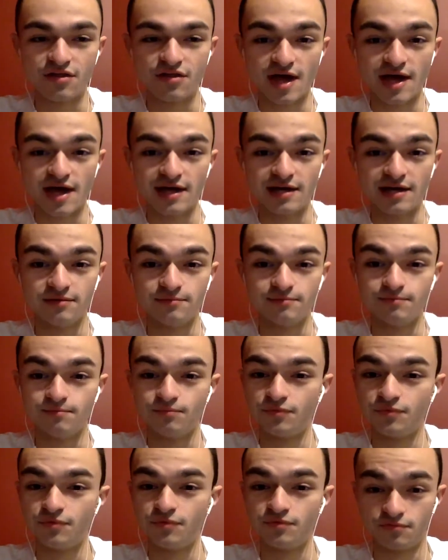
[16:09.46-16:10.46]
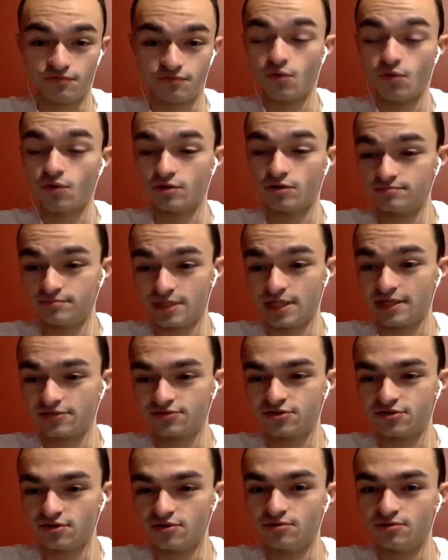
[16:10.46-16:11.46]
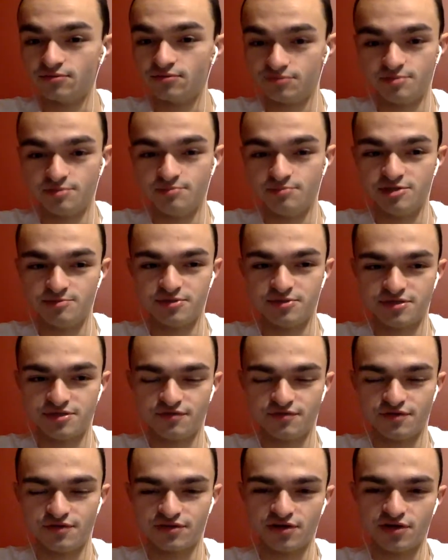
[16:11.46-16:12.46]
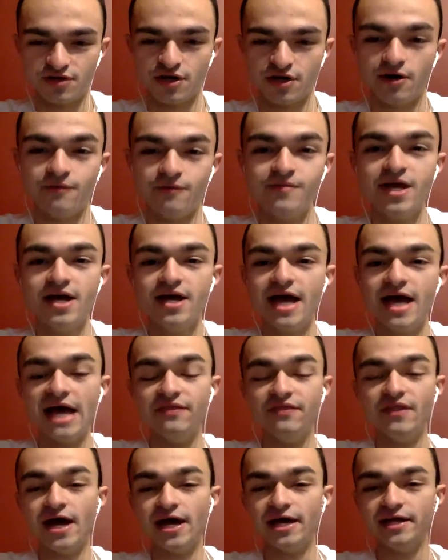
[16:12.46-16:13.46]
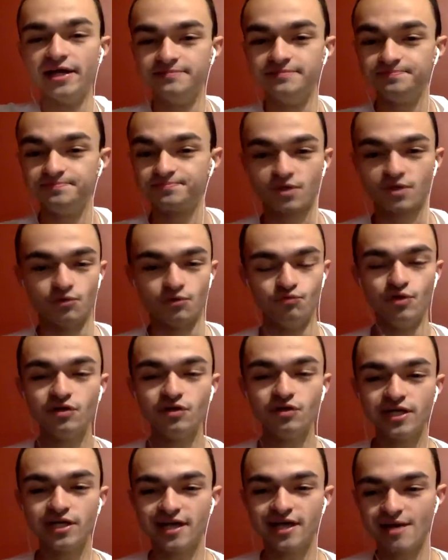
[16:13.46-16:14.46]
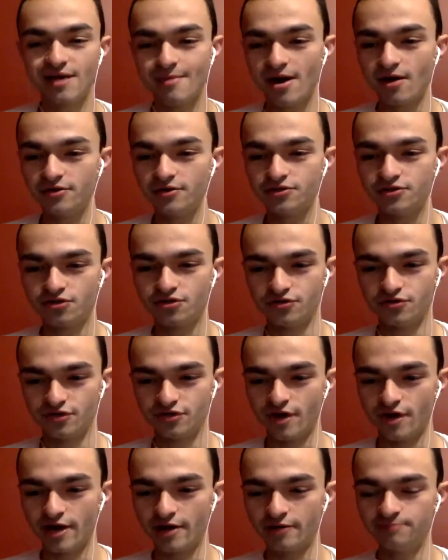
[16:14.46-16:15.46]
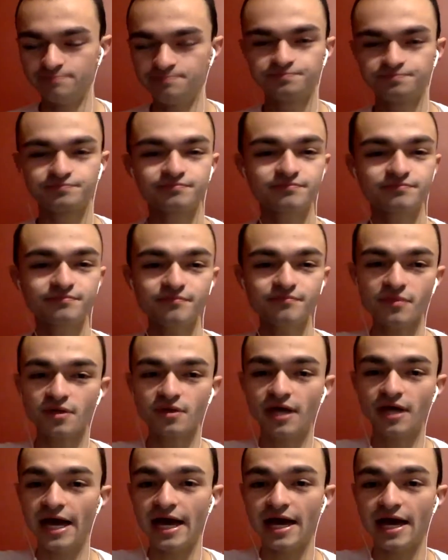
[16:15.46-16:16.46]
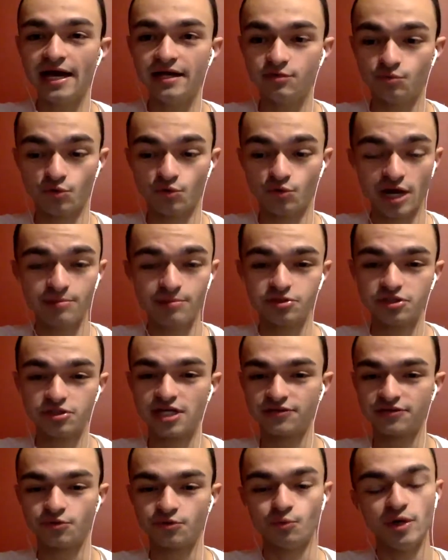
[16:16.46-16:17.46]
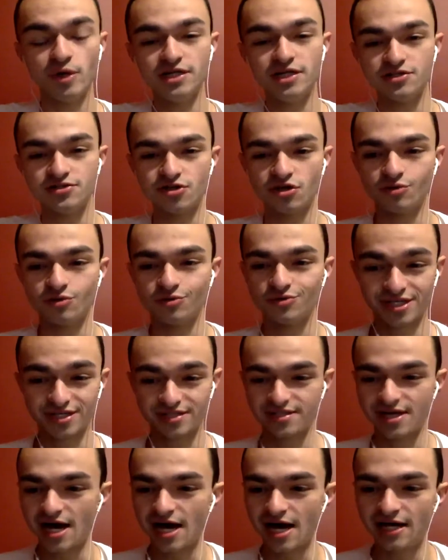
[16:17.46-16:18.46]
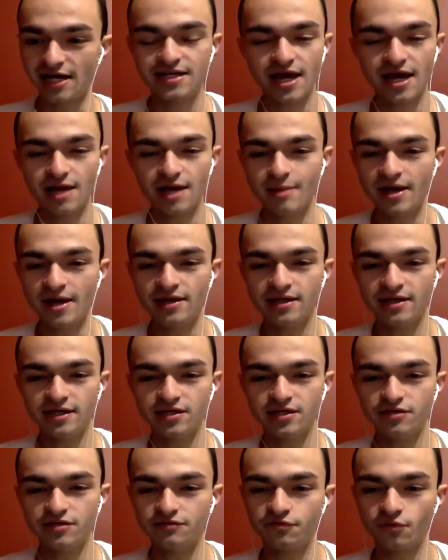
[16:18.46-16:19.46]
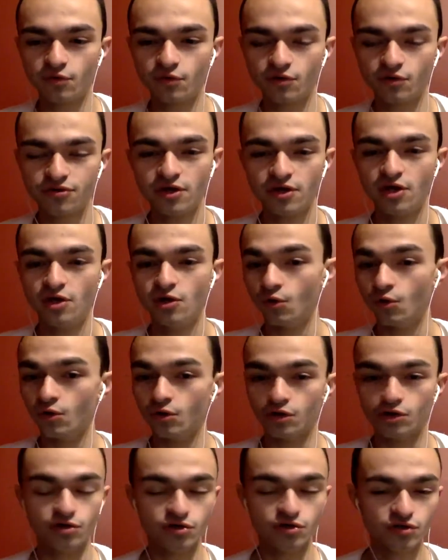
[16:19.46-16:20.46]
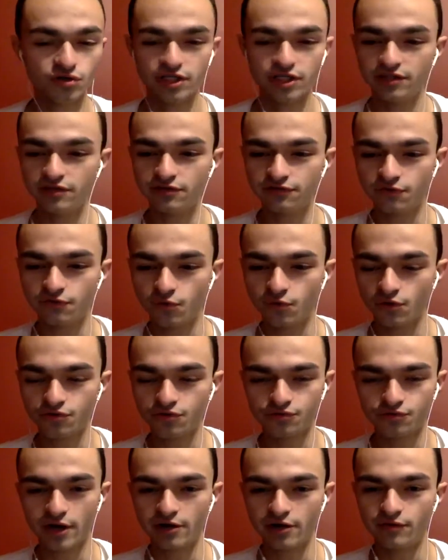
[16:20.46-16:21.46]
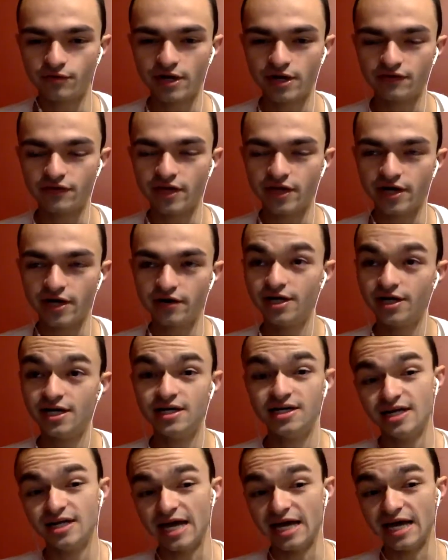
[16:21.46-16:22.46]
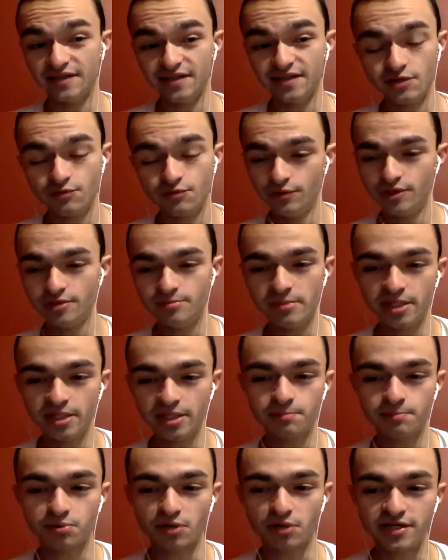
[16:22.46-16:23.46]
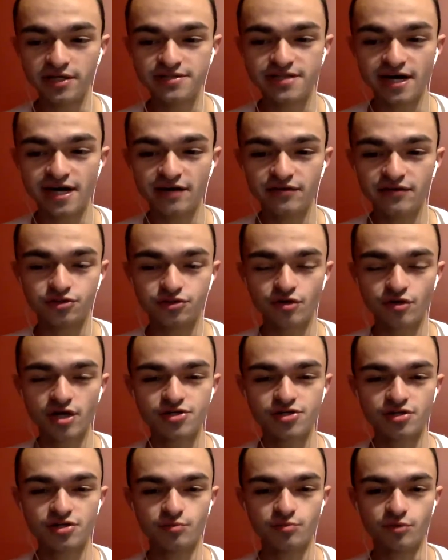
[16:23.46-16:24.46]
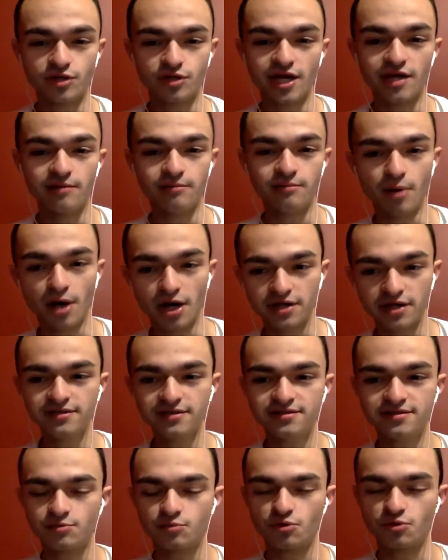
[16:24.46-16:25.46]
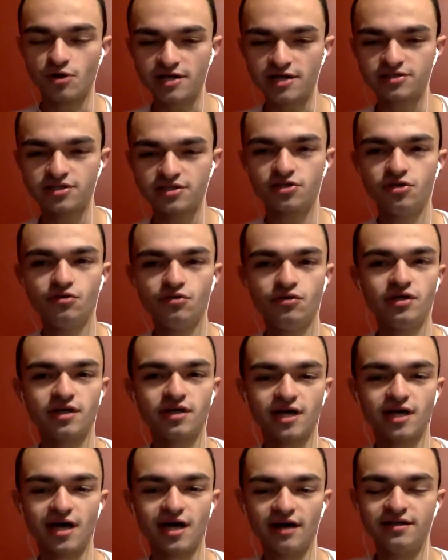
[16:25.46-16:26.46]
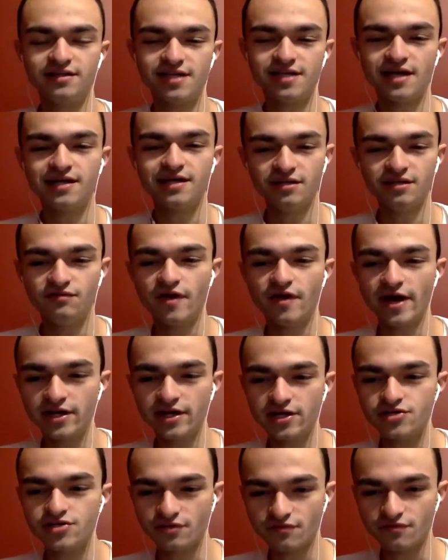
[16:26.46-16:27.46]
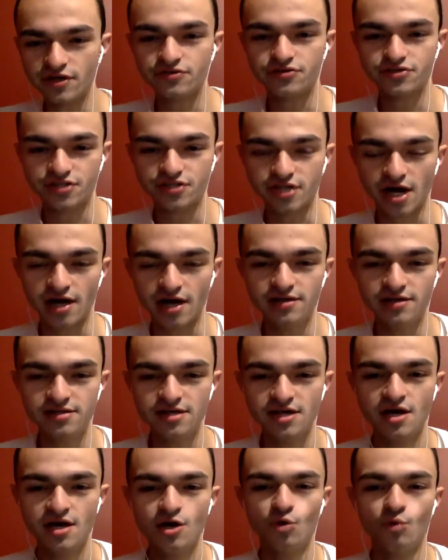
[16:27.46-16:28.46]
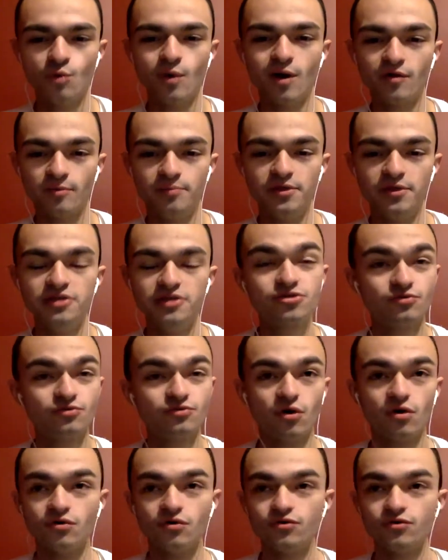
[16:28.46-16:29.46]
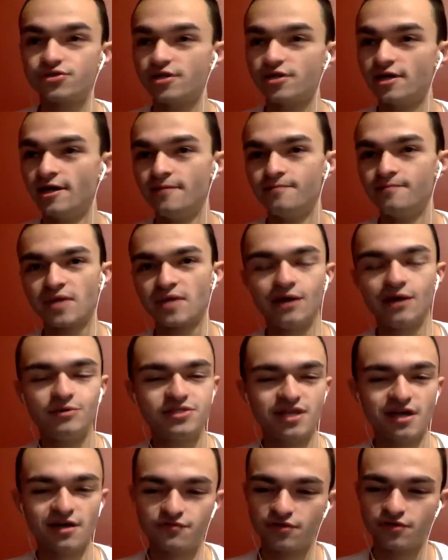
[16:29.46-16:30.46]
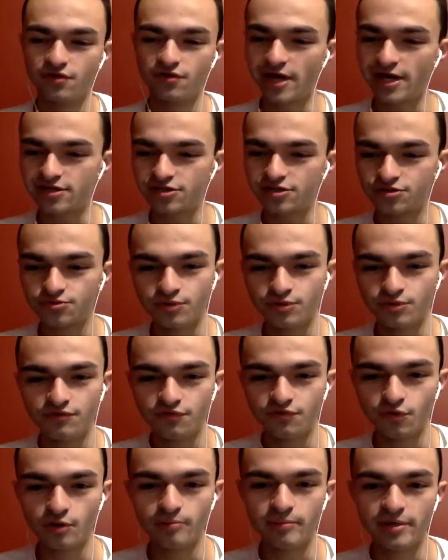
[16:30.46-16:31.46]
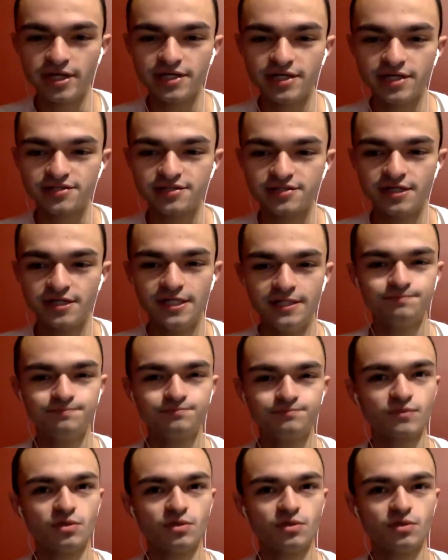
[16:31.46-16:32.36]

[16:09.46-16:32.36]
And then 4. Yeah, so to be specific, there you go. And then really came out and turned it around and were able to get the win. And so it was like a tied game heading into the 4th or early in the 4th, right around there. And then they really made the plays down the stretch and were getting buckets and were executing and kind of taking advantage of their size, while the Pizza Rolls, I would say for the last 3-4 minutes,